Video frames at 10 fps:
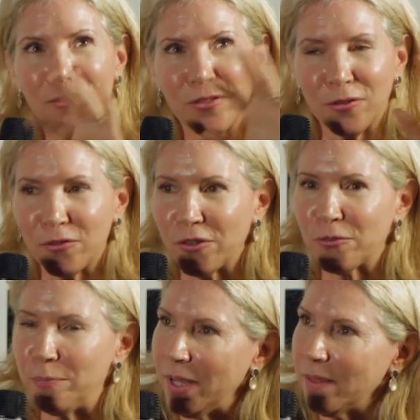to
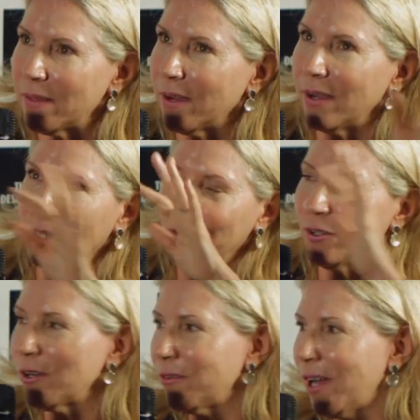just be there and
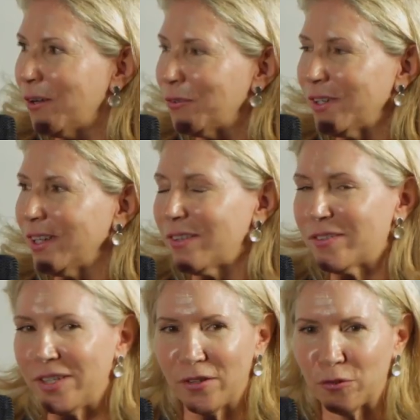look around and
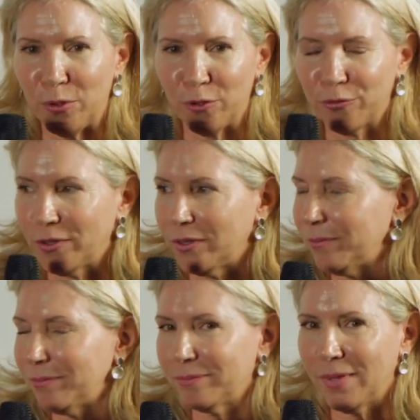see this beautiful,